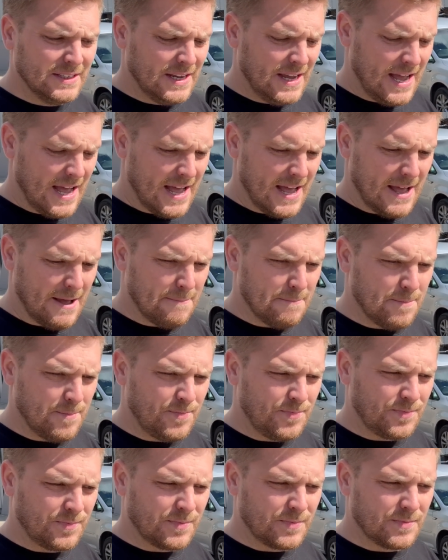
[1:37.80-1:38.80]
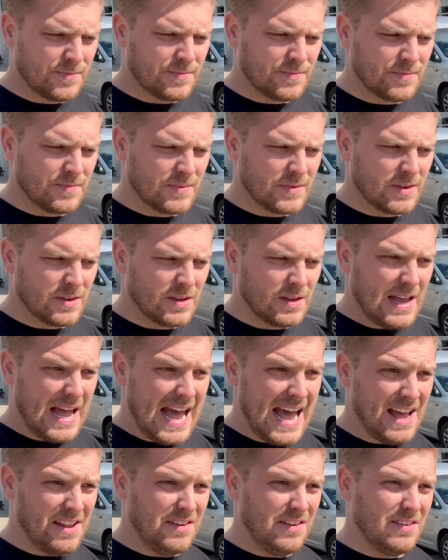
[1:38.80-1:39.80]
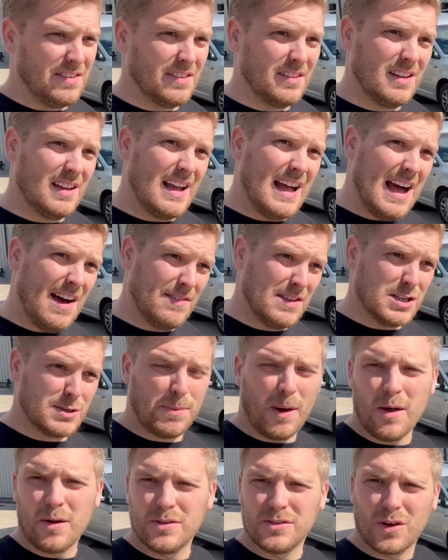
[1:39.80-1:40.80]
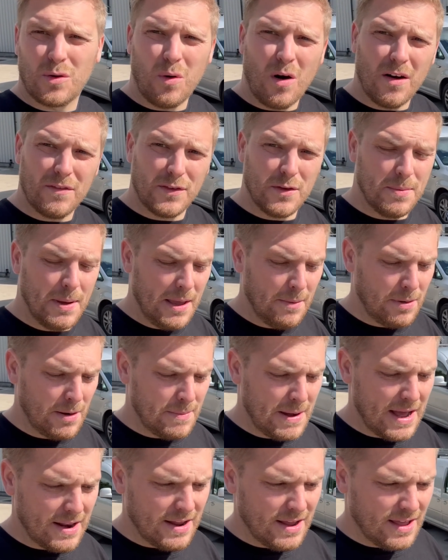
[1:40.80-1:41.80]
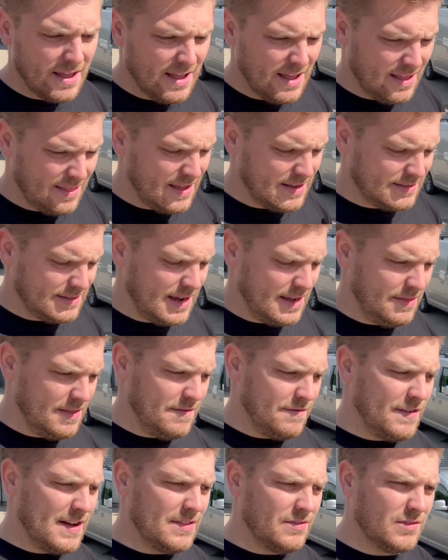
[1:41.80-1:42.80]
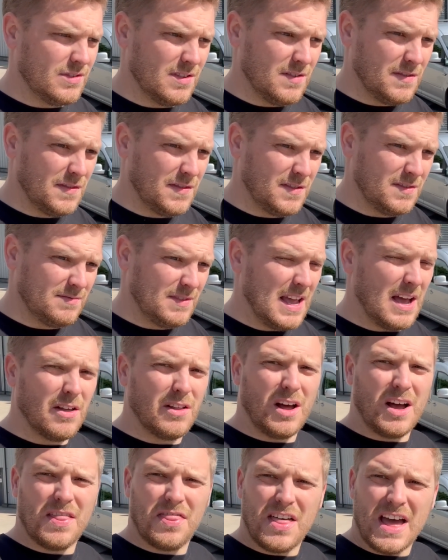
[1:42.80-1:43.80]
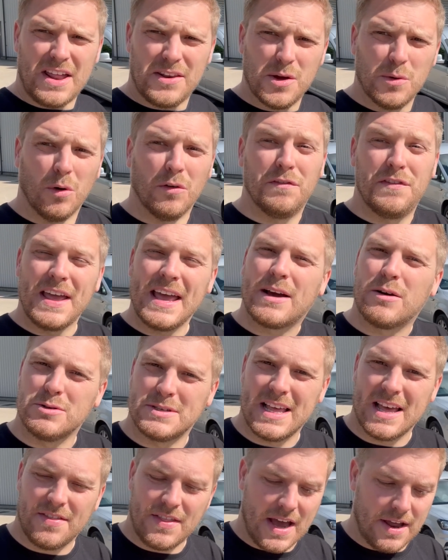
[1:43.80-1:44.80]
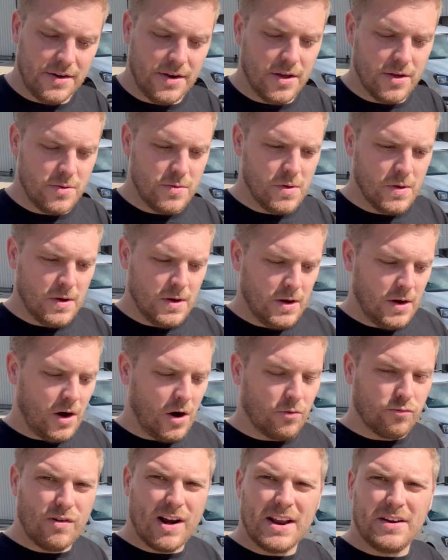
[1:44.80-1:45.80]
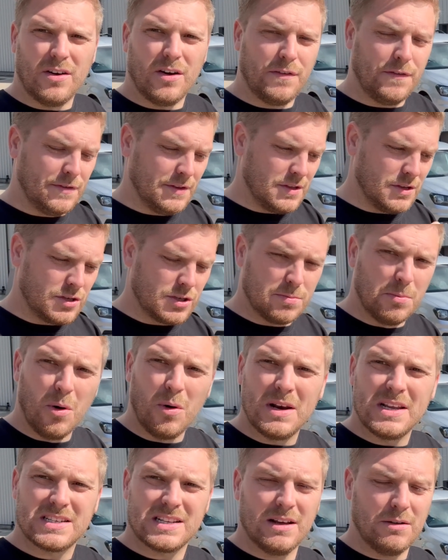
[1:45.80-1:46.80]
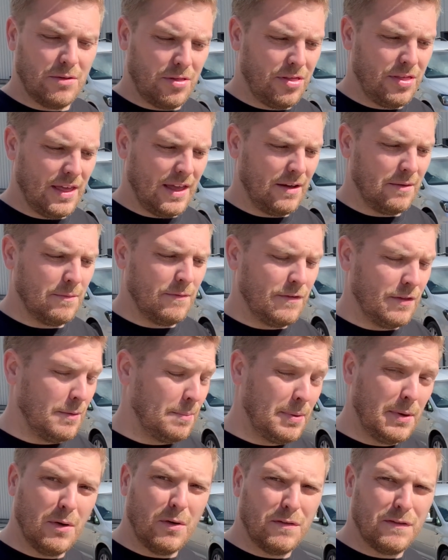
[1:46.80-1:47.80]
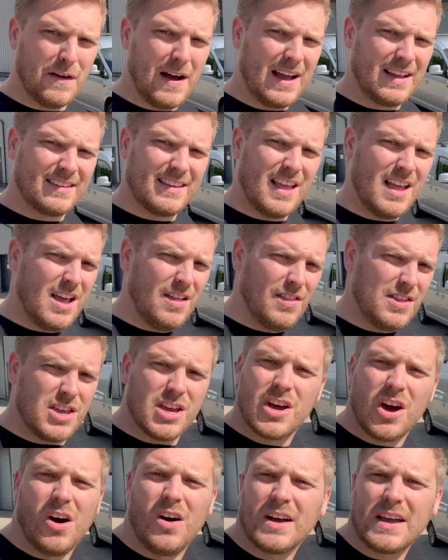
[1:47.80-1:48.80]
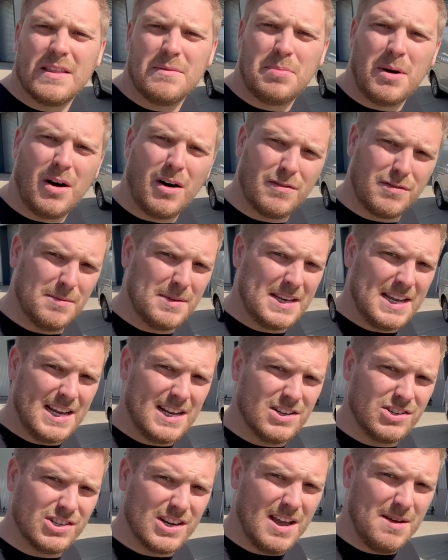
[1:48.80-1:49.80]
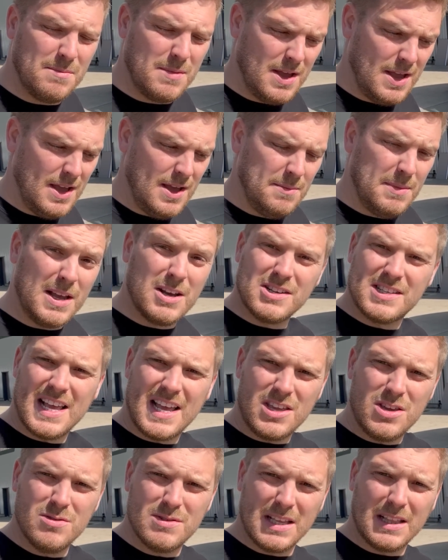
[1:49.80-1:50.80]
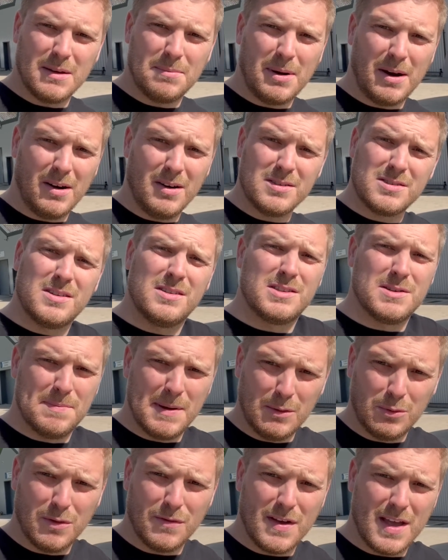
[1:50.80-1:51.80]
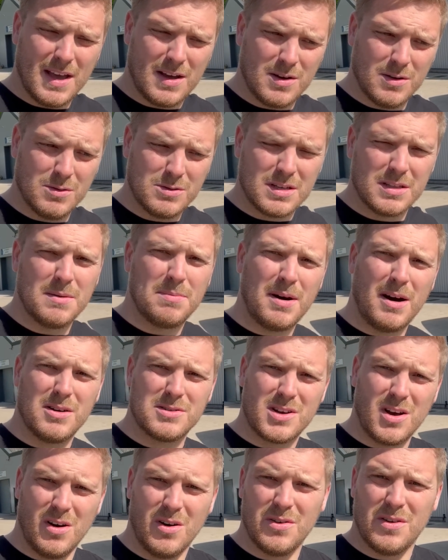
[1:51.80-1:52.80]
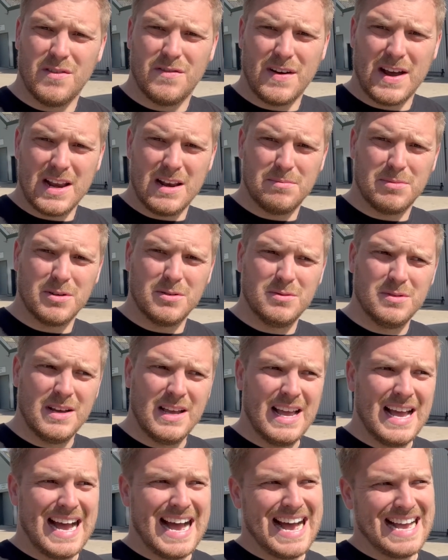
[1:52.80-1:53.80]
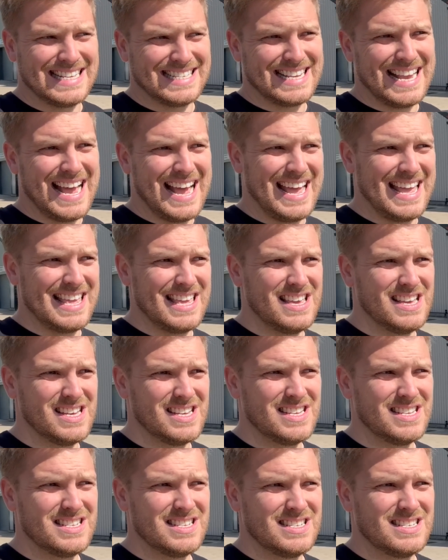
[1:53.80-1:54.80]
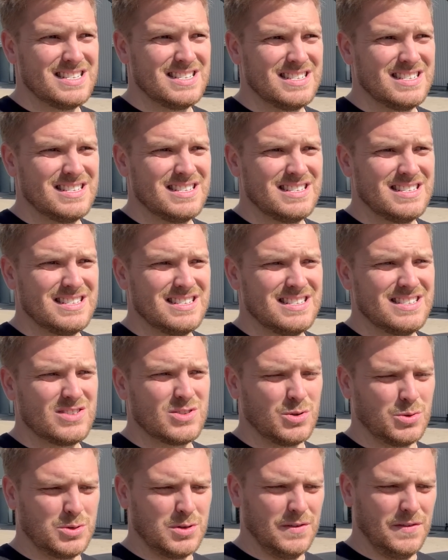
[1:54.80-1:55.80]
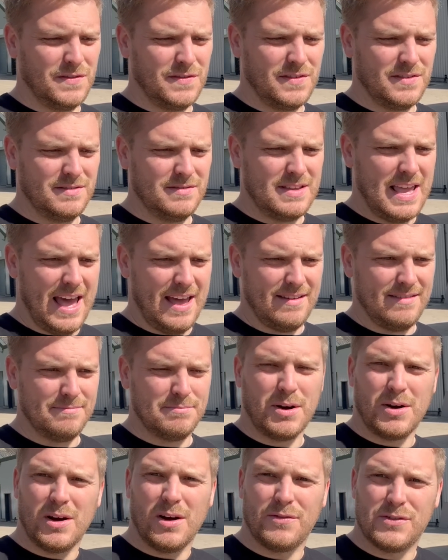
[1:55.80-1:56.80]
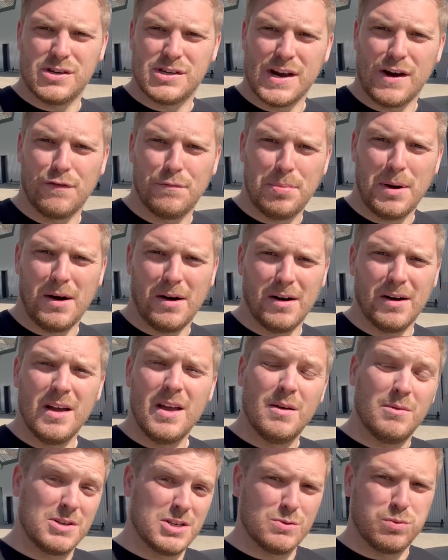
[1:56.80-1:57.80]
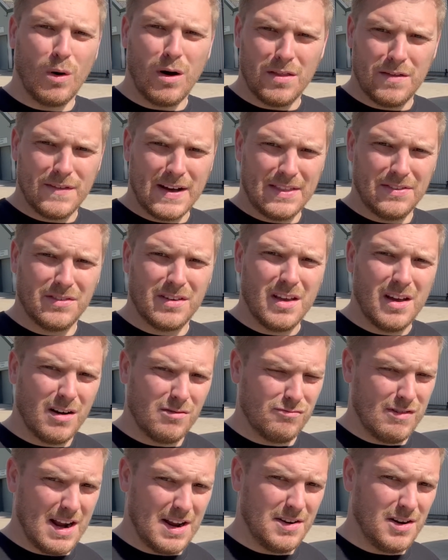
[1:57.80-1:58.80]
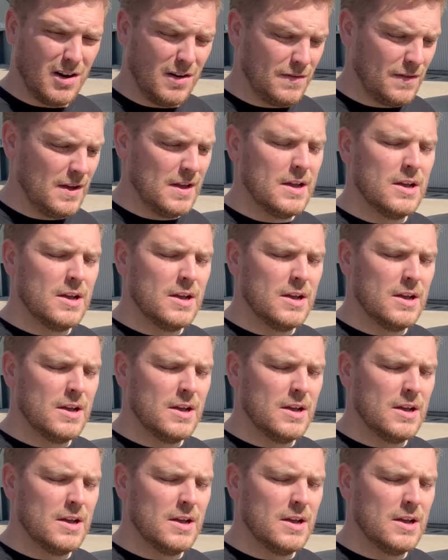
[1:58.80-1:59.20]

And having spoken to quite a few people about it, they're saying that vans that are like that new, or vehicles that are that new, are written off for the smallest little thing, for the pure fact that you can't get the part from the dealership because they're using the parts to build the vehicles and the parts aren't available as a sort of, yeah, buy it off the shelf part, which is why the vans are written off.